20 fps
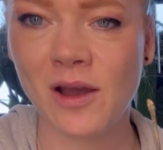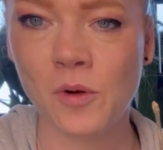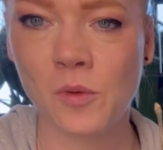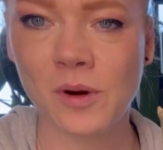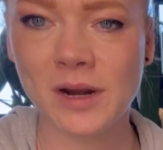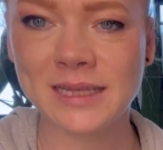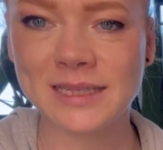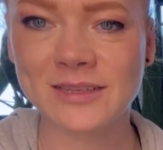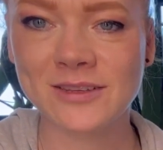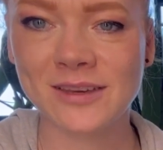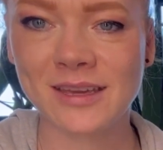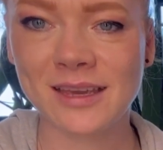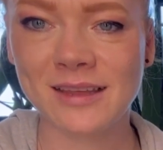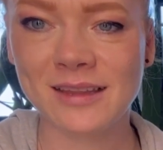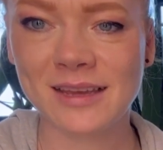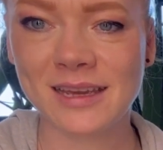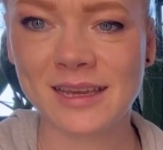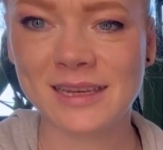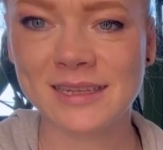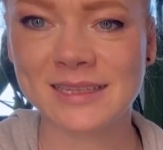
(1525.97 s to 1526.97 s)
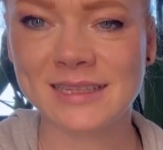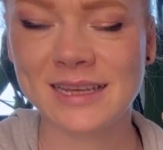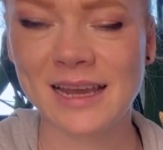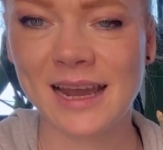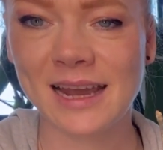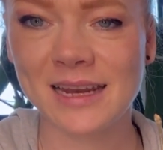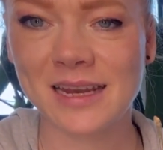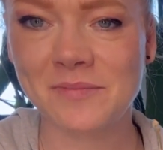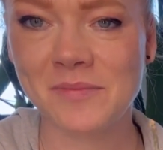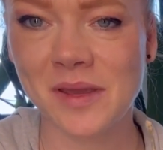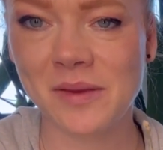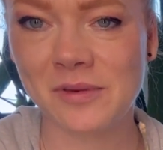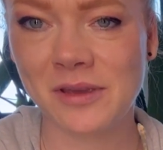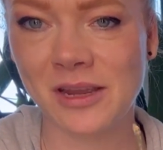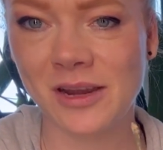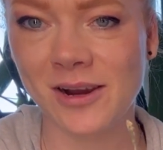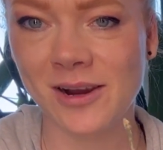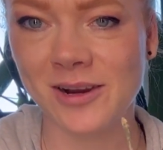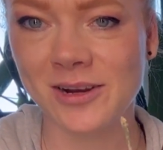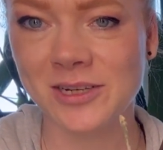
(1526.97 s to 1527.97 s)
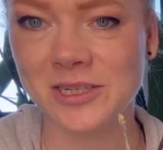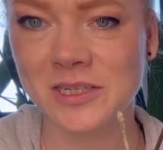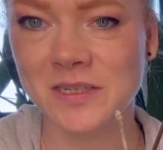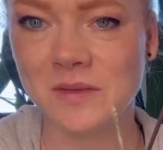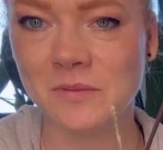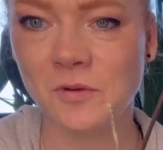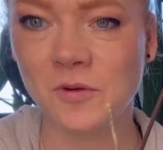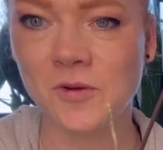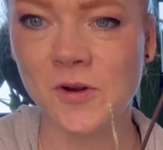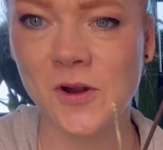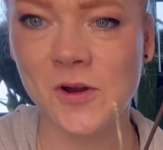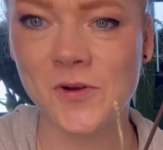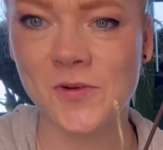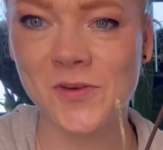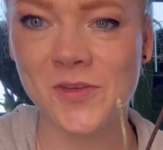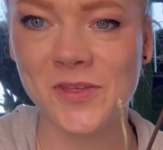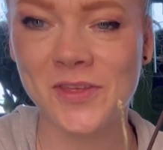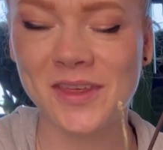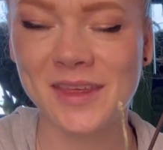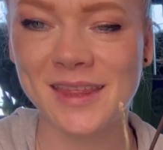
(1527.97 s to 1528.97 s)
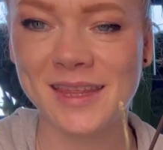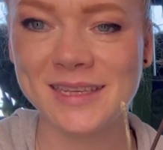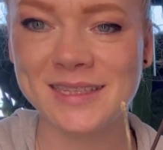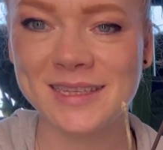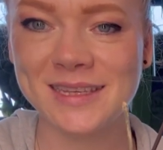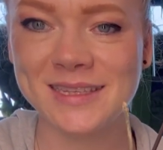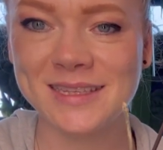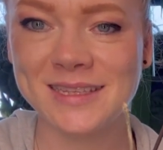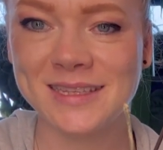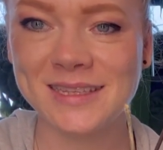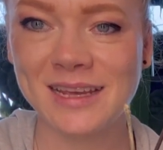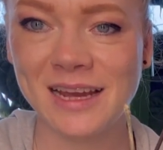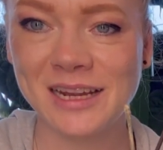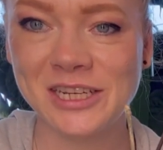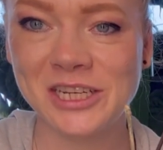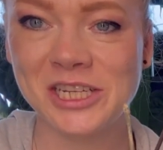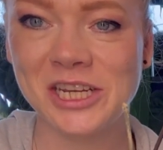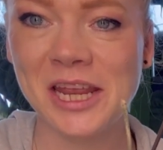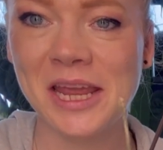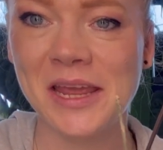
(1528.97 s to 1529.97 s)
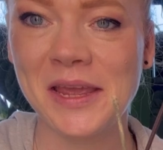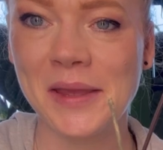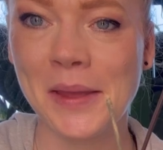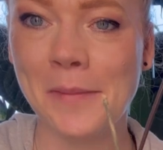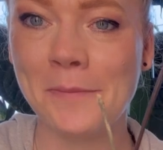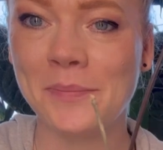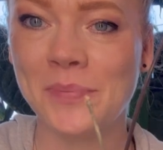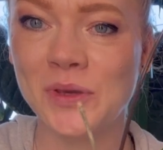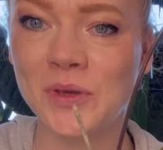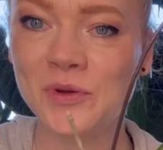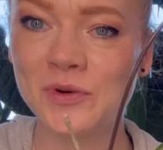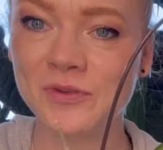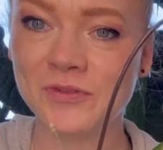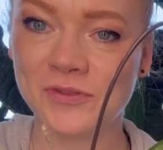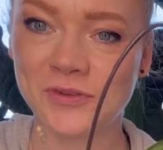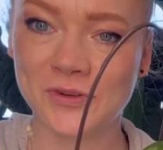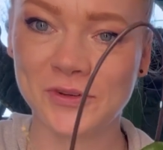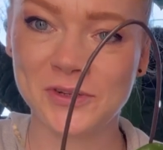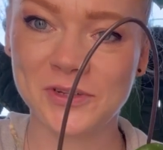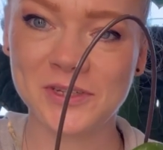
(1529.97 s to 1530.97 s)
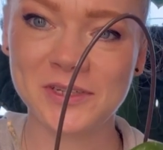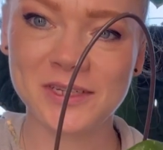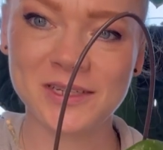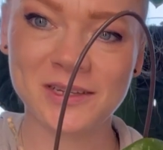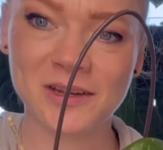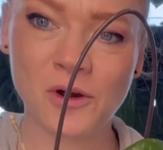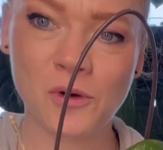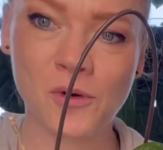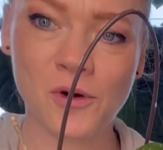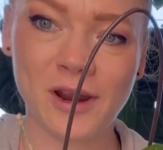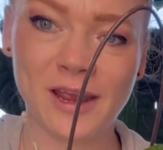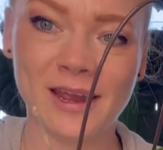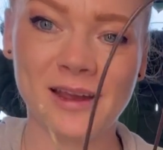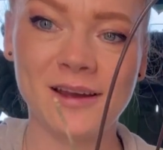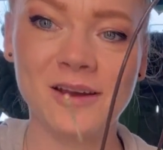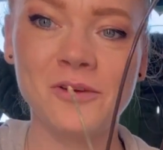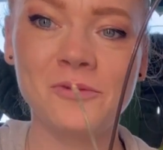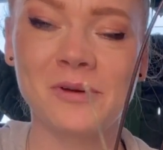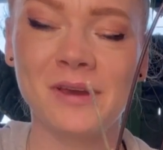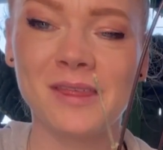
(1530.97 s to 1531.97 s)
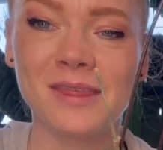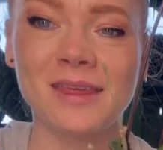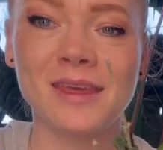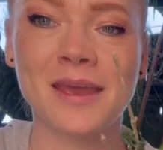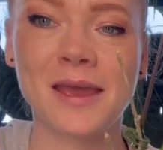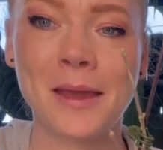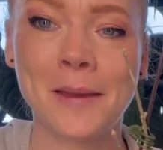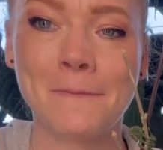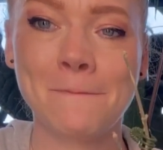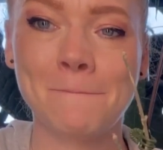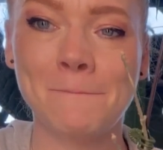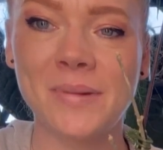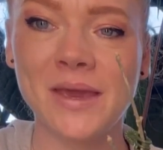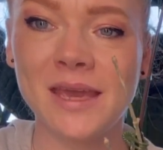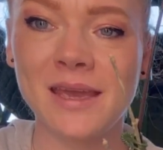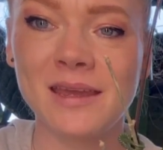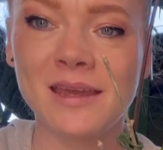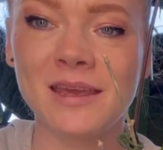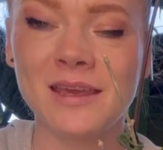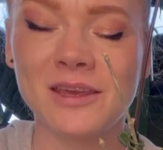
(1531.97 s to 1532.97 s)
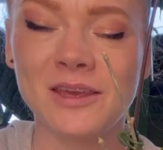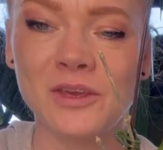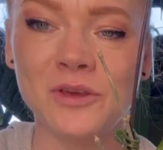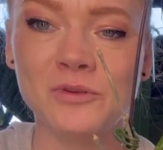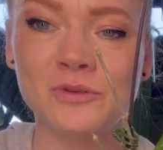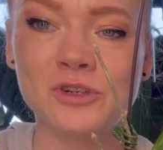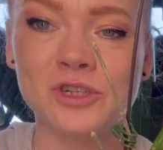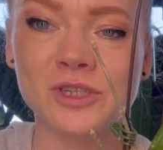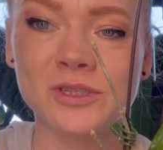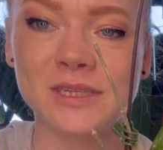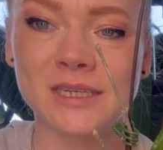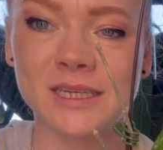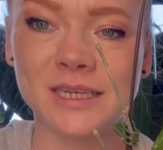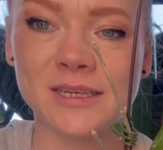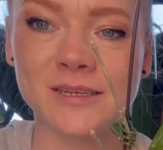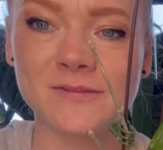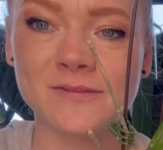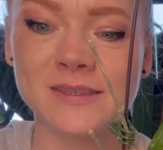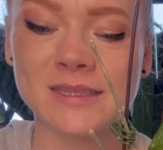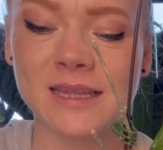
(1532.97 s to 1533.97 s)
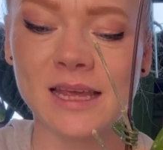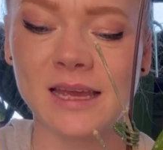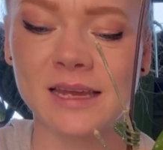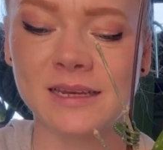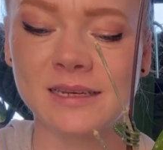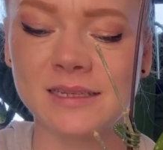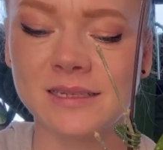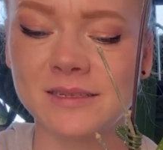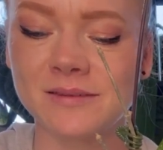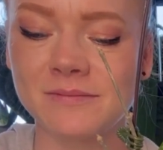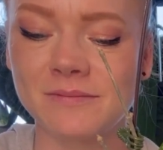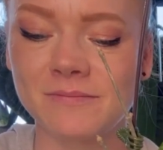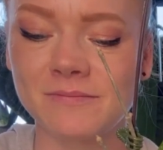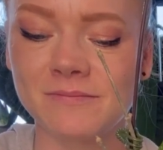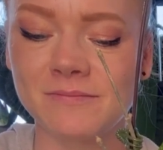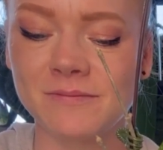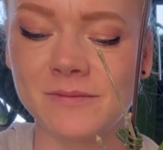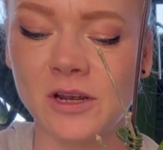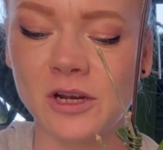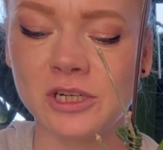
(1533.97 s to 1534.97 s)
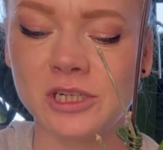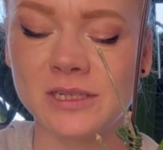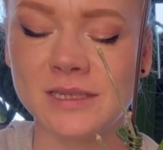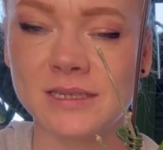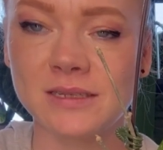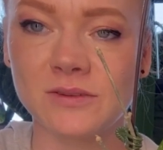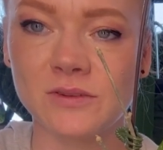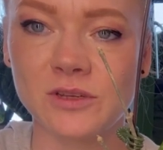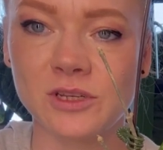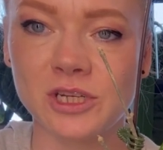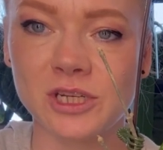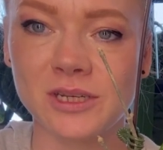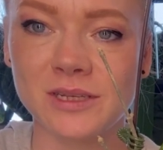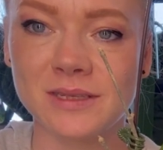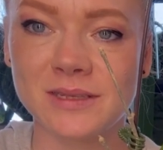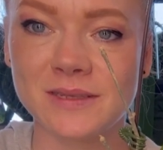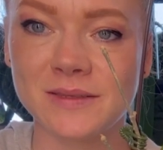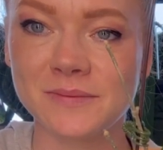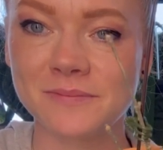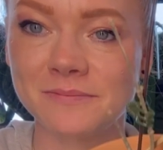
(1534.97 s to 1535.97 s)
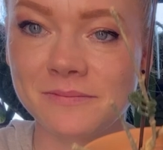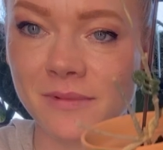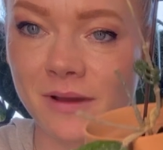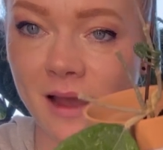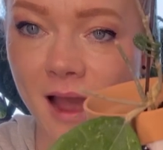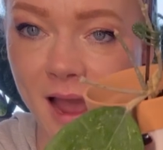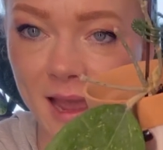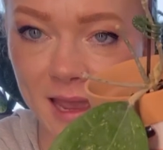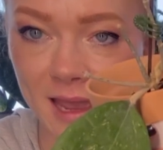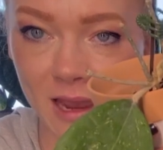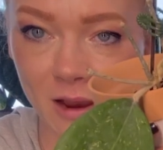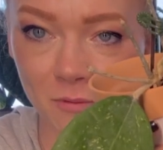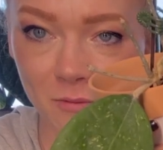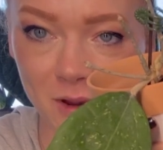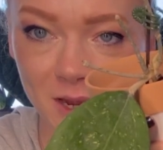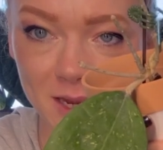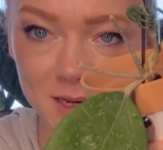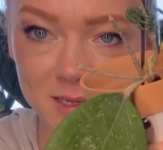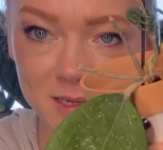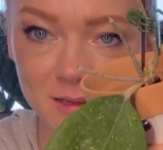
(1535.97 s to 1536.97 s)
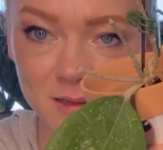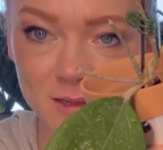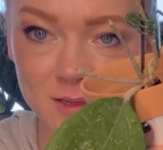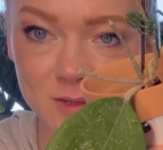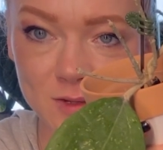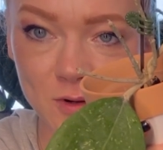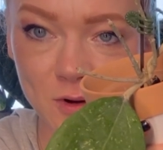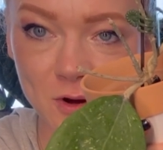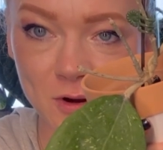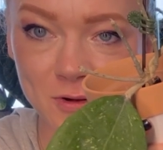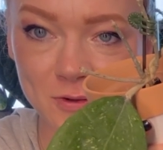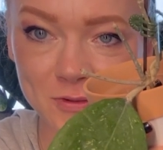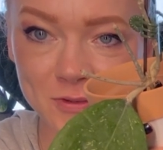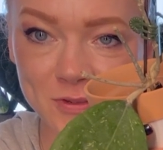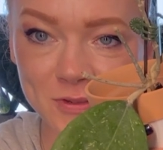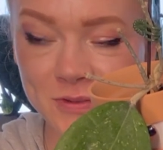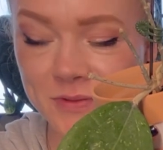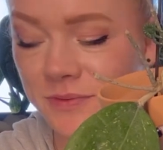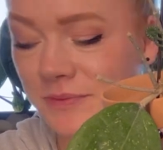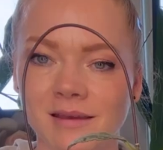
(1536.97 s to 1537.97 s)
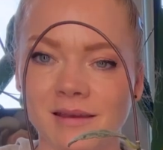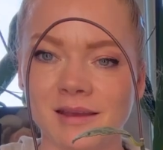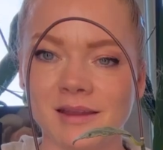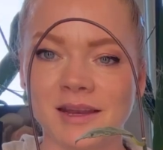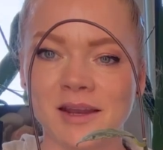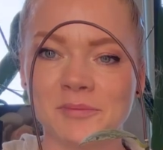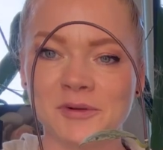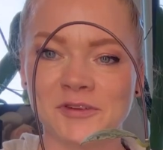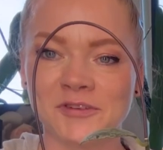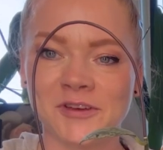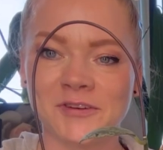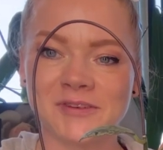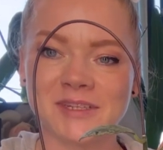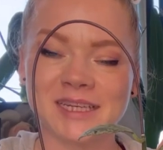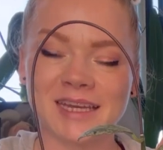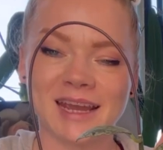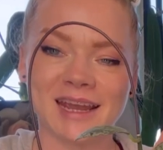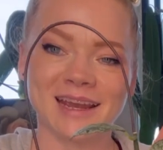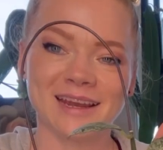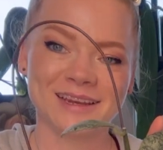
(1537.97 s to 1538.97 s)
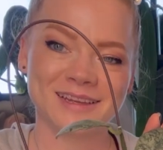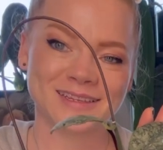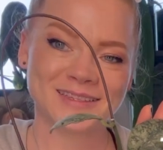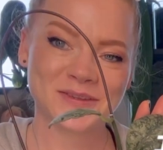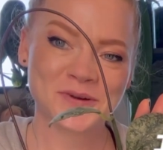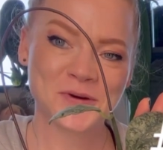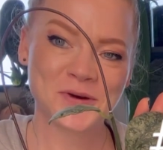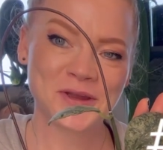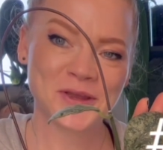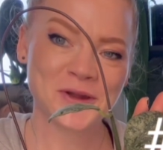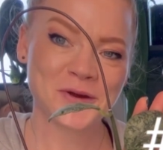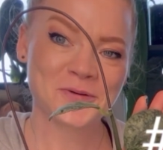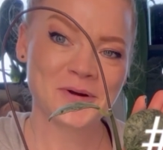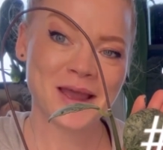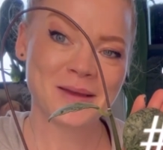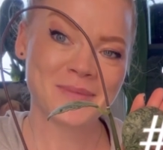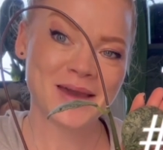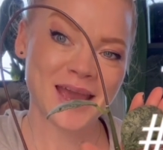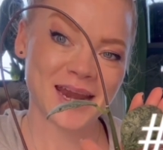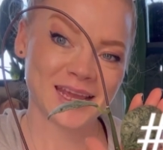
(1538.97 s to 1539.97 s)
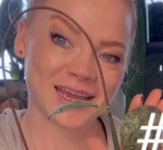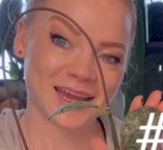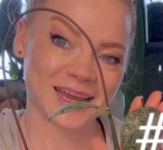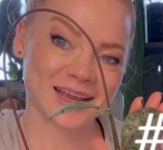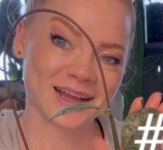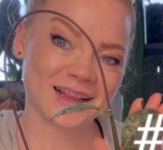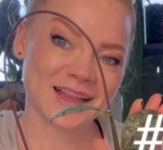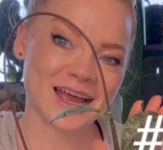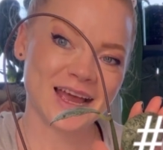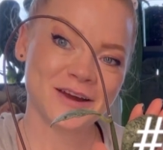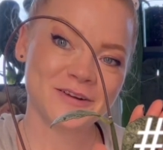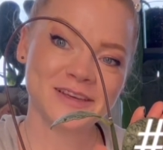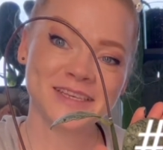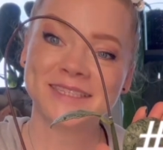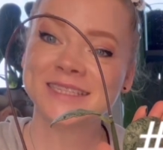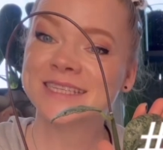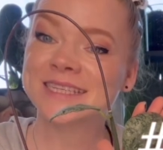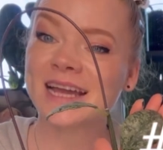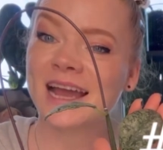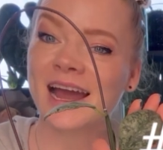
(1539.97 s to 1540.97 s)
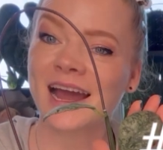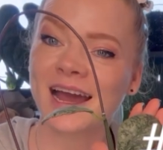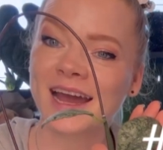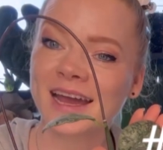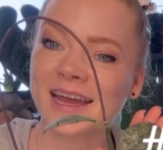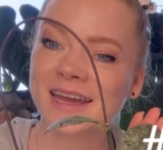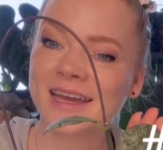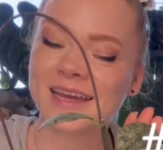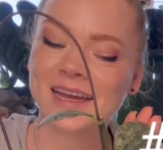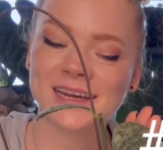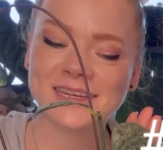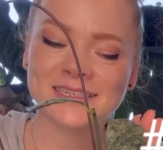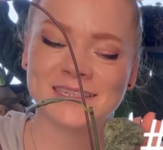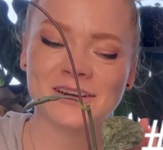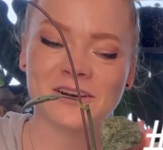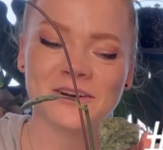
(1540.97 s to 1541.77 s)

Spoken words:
what it's looking like inside and maybe encourage some growth. This is such a beautiful Hoya with big, huge leaves that are just delicious. I can't wait till this grows. Number 58 is Hoya Mana Cloudy Sky. I did